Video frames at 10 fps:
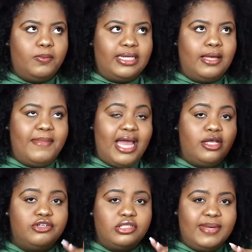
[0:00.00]
but Qhemet
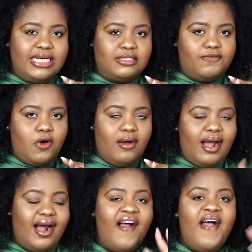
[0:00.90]
used to be at
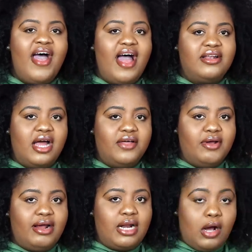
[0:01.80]
Sephora and now
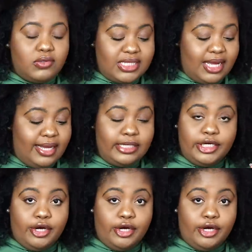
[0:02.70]
they're at Ulta.